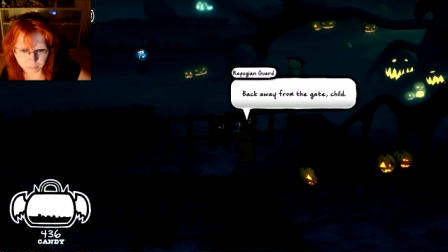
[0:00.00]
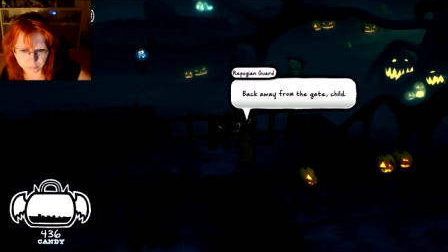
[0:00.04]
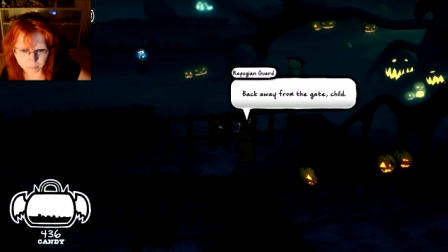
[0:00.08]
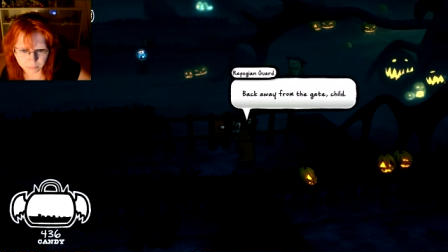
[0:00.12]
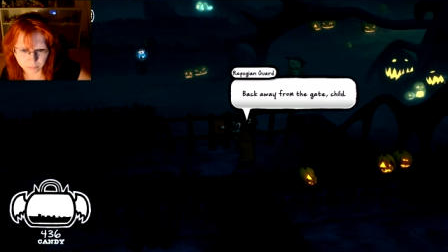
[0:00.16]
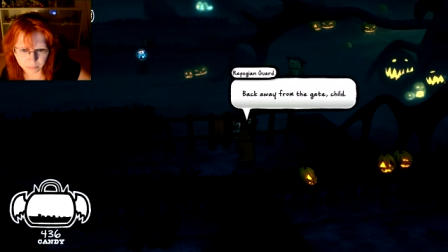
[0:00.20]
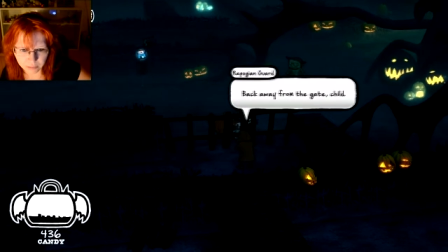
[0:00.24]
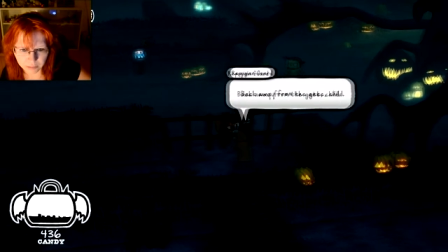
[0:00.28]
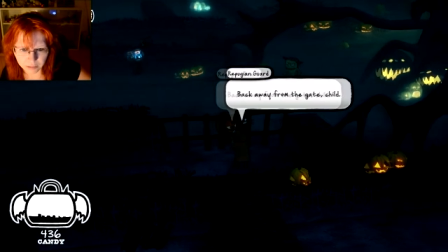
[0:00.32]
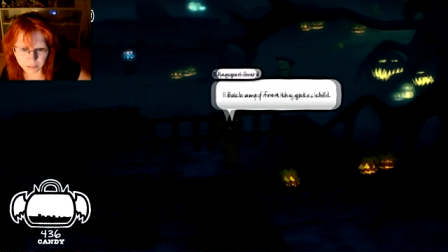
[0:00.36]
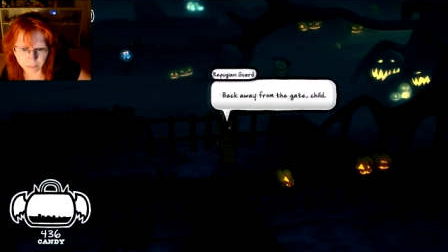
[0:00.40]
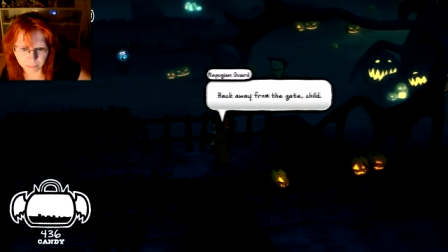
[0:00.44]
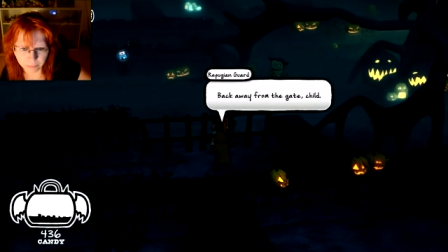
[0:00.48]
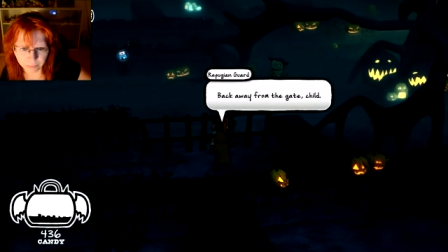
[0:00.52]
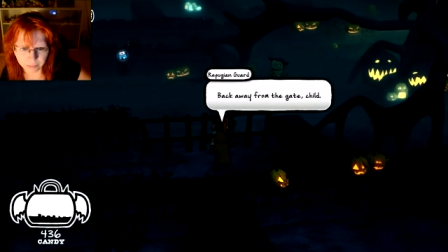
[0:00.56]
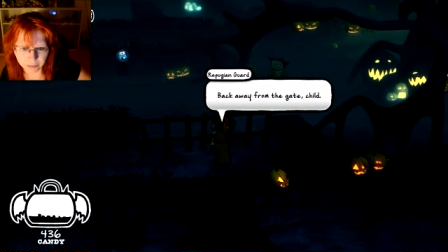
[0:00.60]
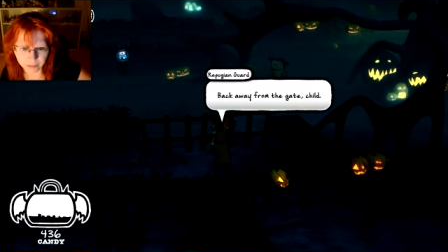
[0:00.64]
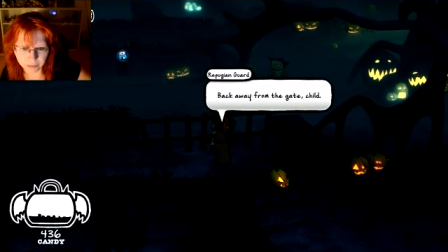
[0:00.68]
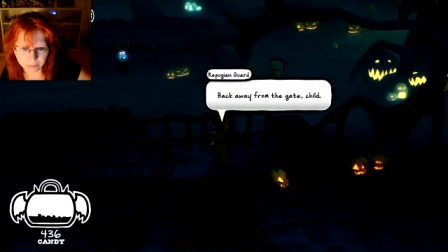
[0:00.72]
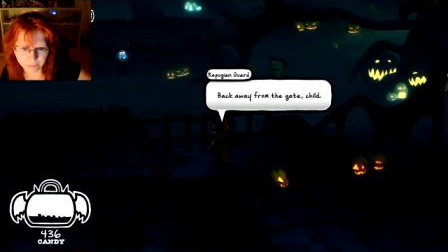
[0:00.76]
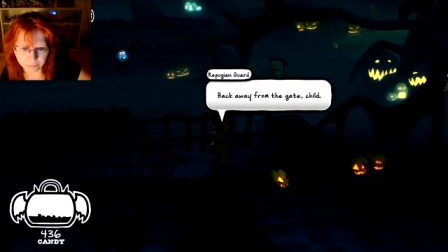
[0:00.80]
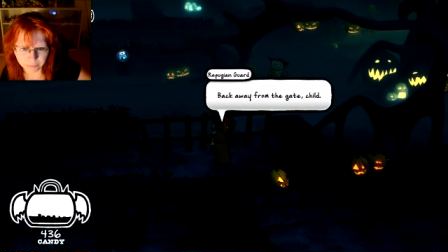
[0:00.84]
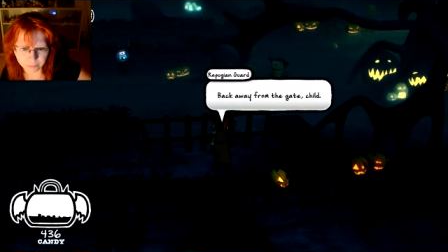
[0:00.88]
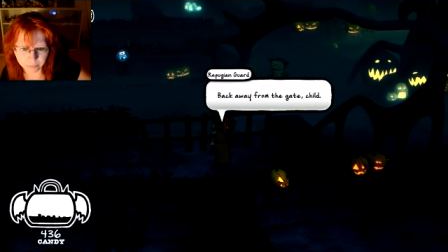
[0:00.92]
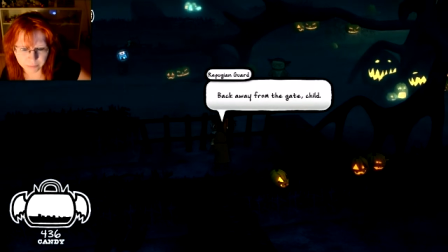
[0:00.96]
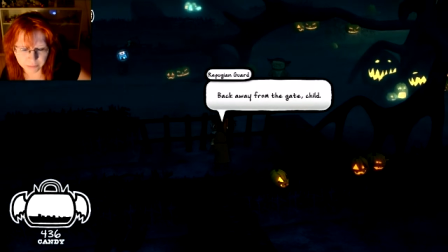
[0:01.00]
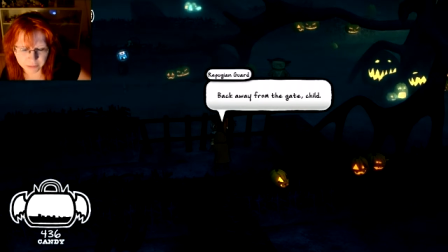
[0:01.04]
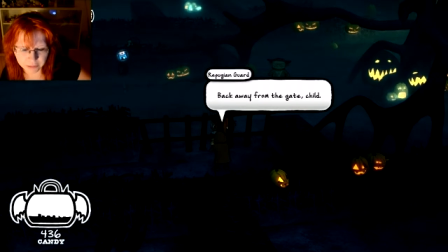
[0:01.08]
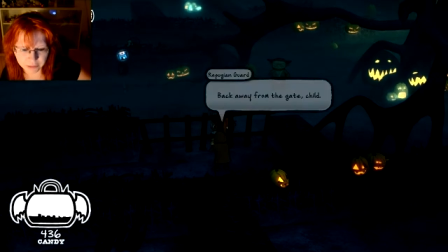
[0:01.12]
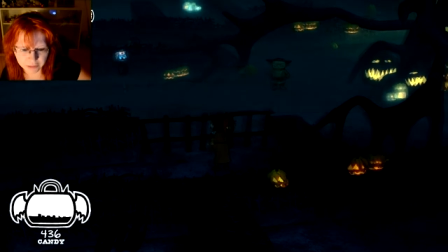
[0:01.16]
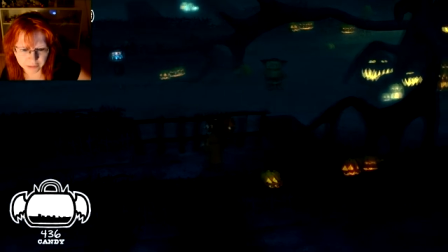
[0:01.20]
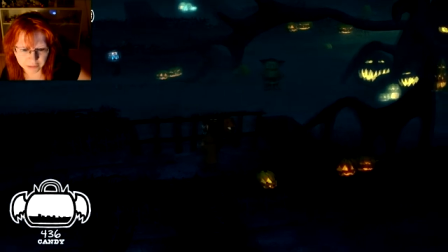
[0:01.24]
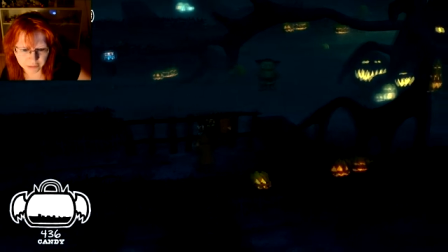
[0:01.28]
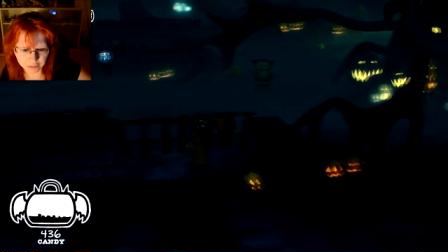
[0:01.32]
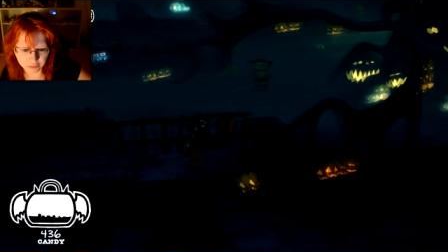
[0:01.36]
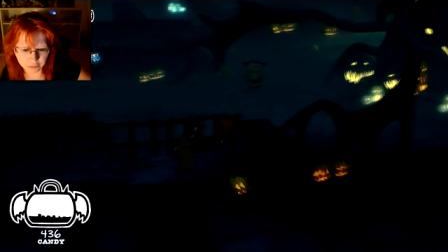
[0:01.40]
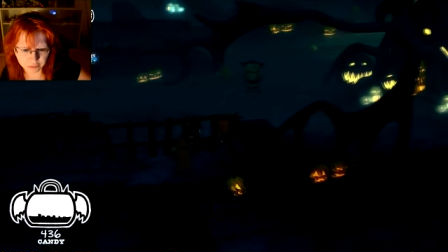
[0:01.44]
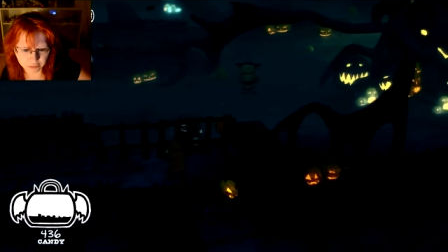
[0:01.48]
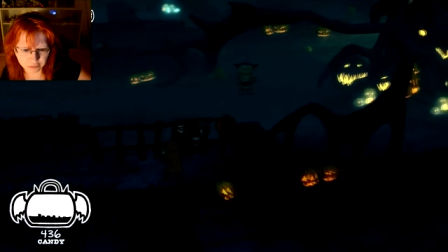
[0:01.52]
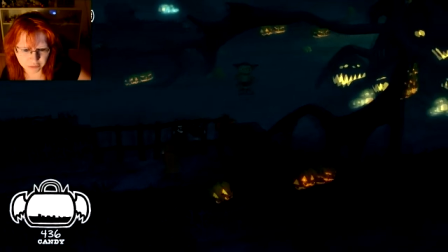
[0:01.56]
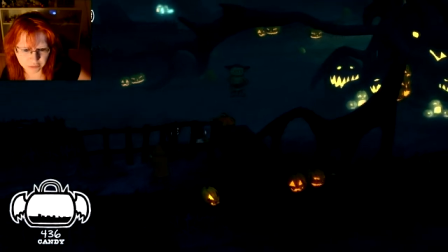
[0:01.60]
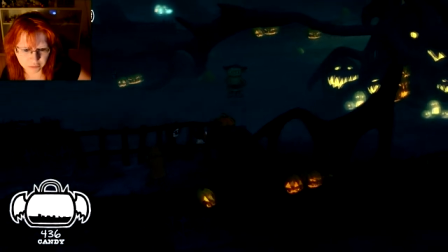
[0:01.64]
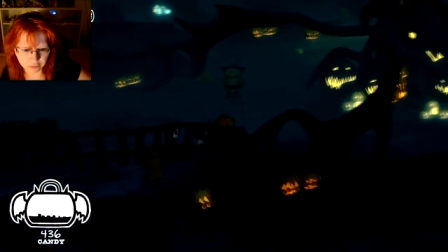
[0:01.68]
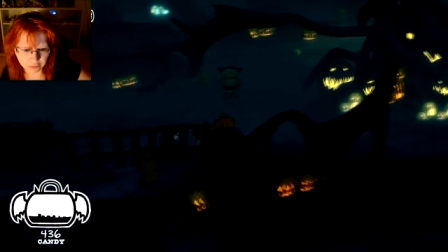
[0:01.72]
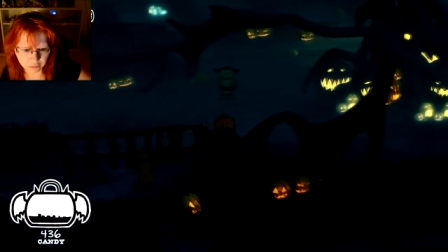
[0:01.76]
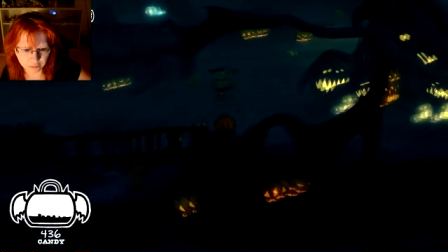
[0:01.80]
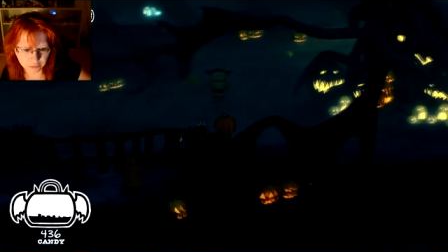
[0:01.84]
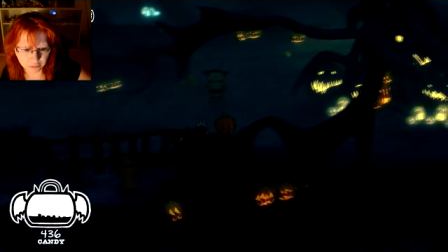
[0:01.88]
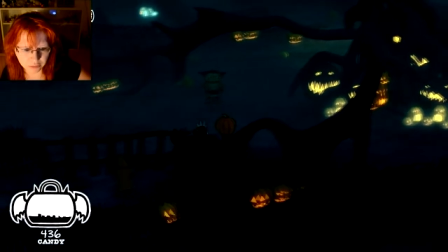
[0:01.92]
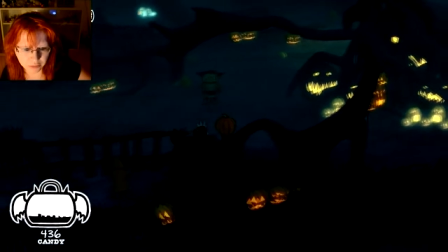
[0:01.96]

Back away from the gate. Uh,